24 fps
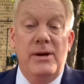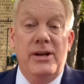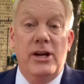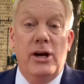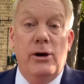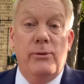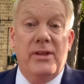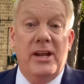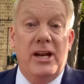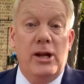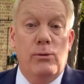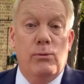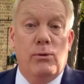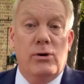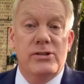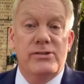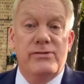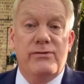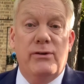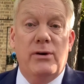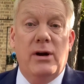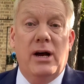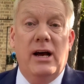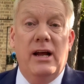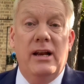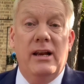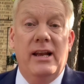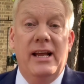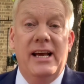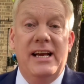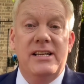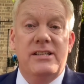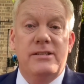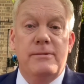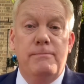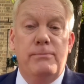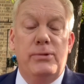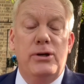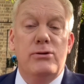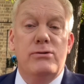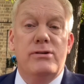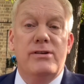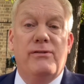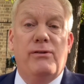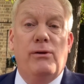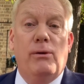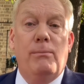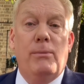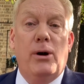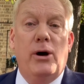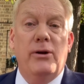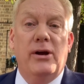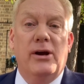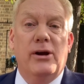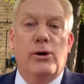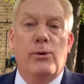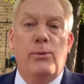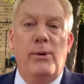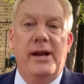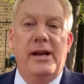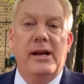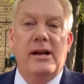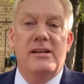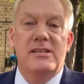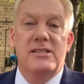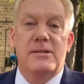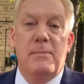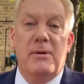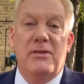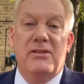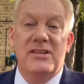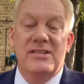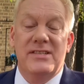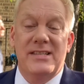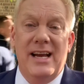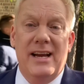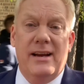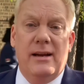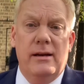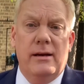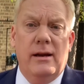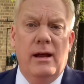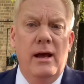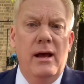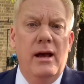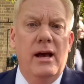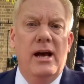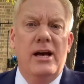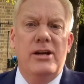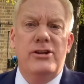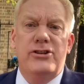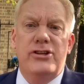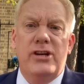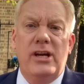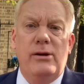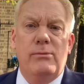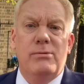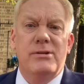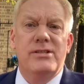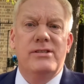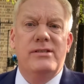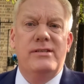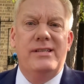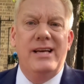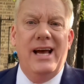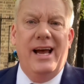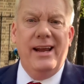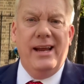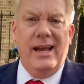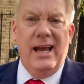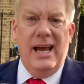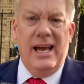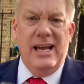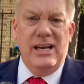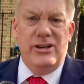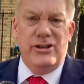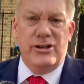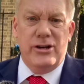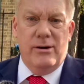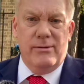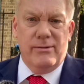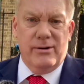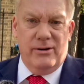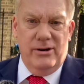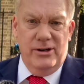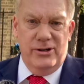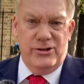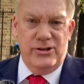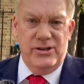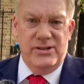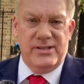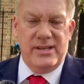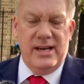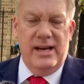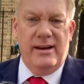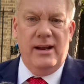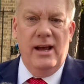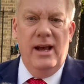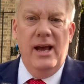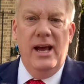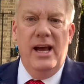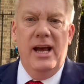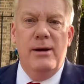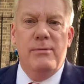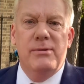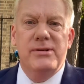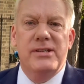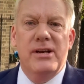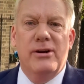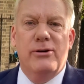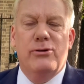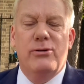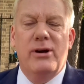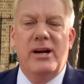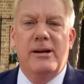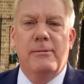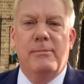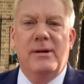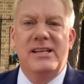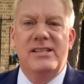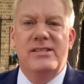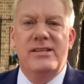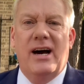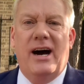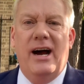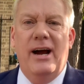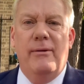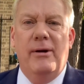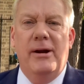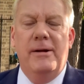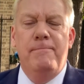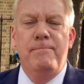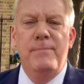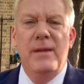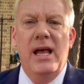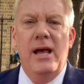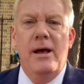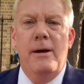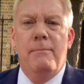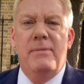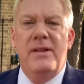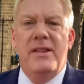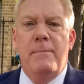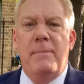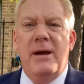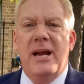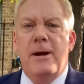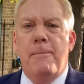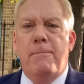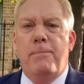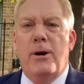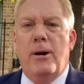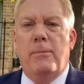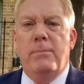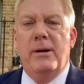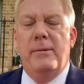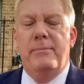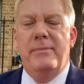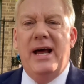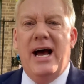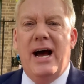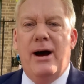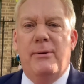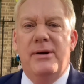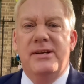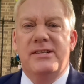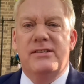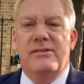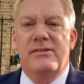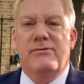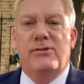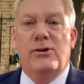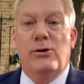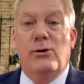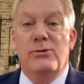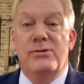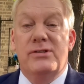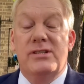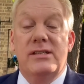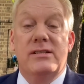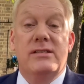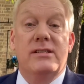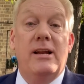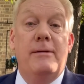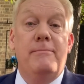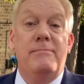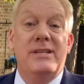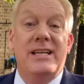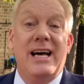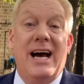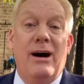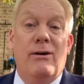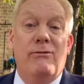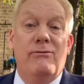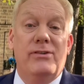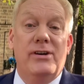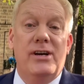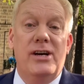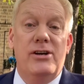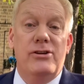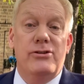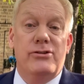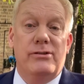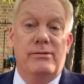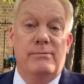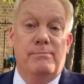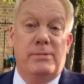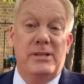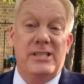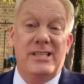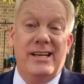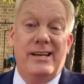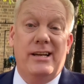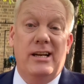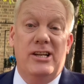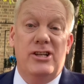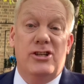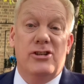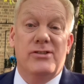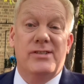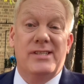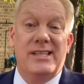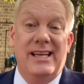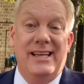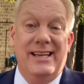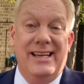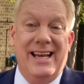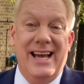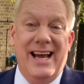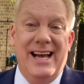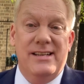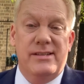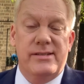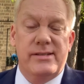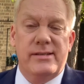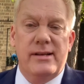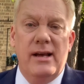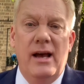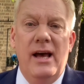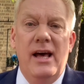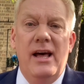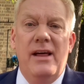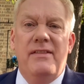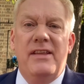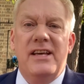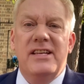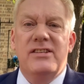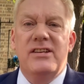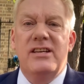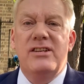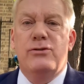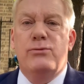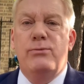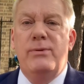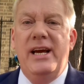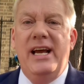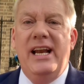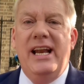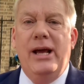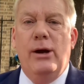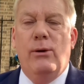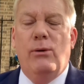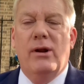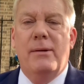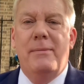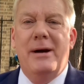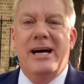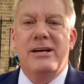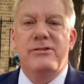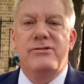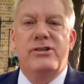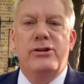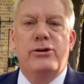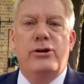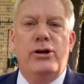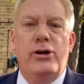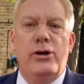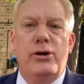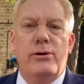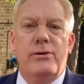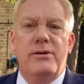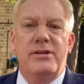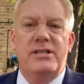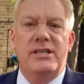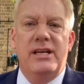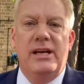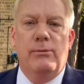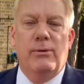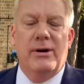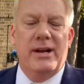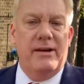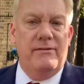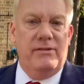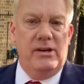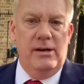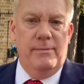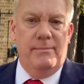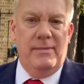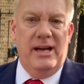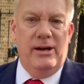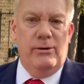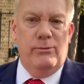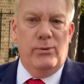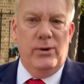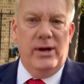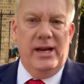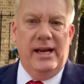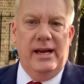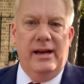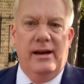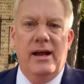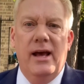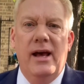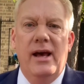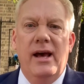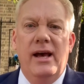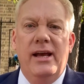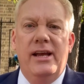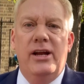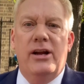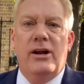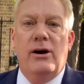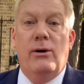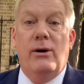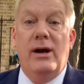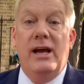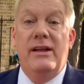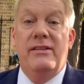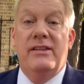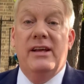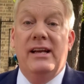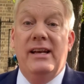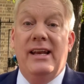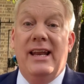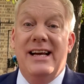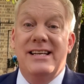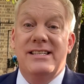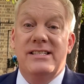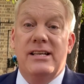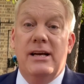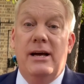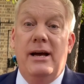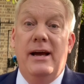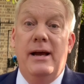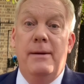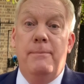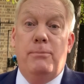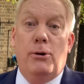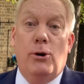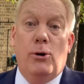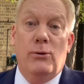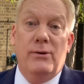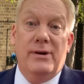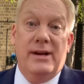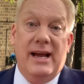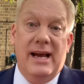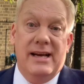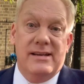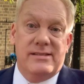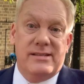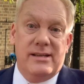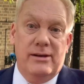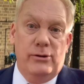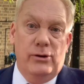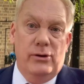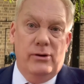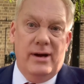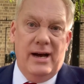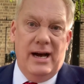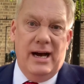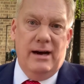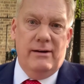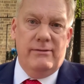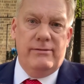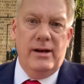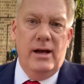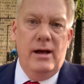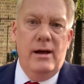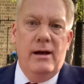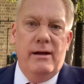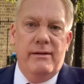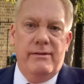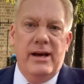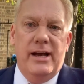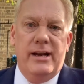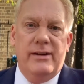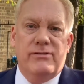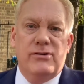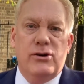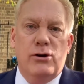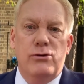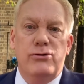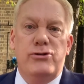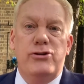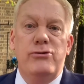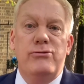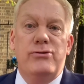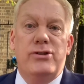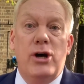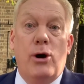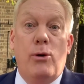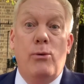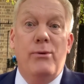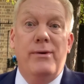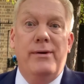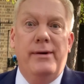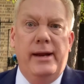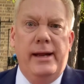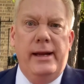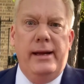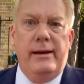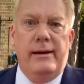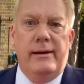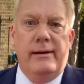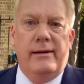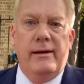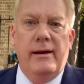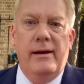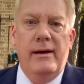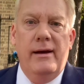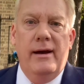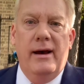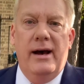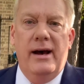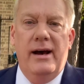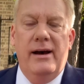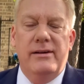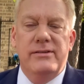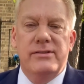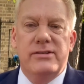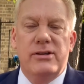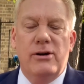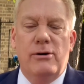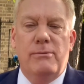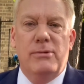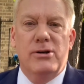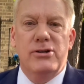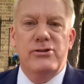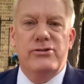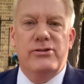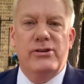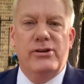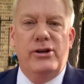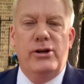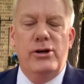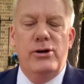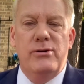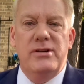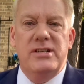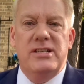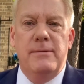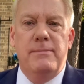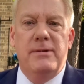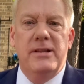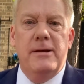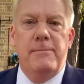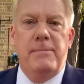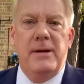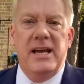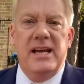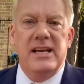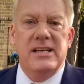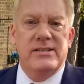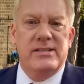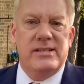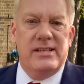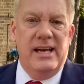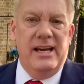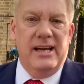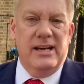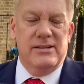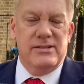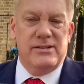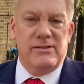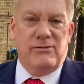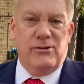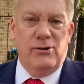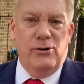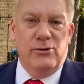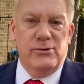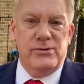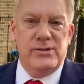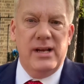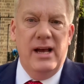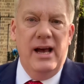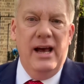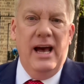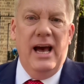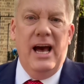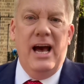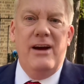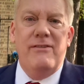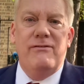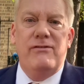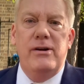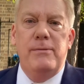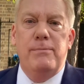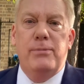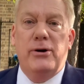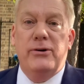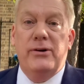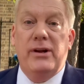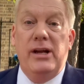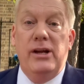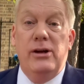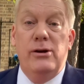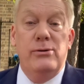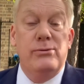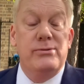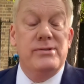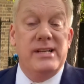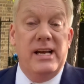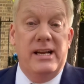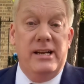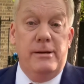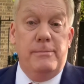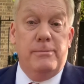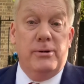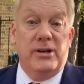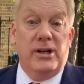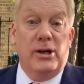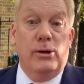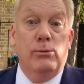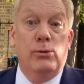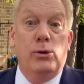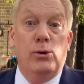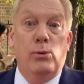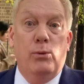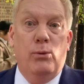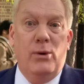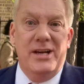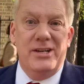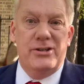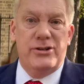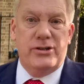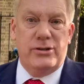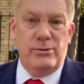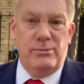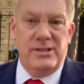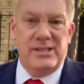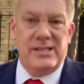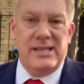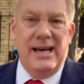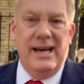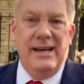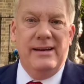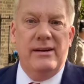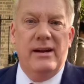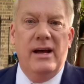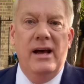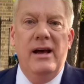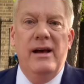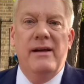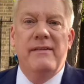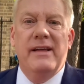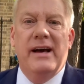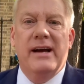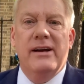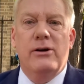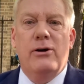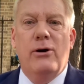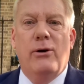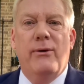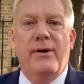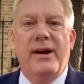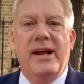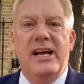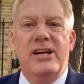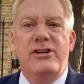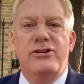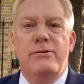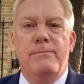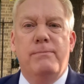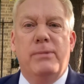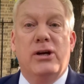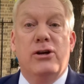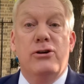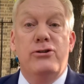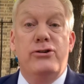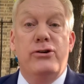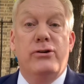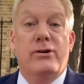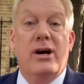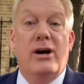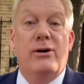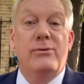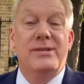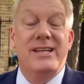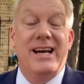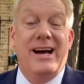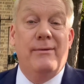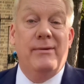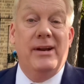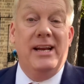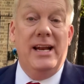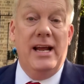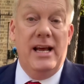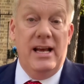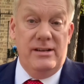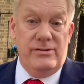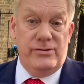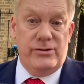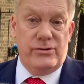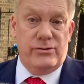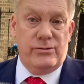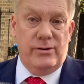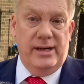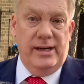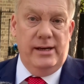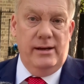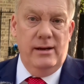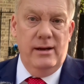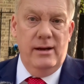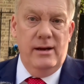know that it was for our late and beautiful monarch, Queen Elizabeth II. And she was decades younger, and she said it was incredibly tiring. But the bigger problem now is, of course, the slimmed down version, particularly just guests. This is really all about security, whatever you may read. You know, the lesser important guests that you have, then of course you don't need so much security. But the biggest thing is, of course, everybody who's anybody will wish to attend that coronation because you go down in history.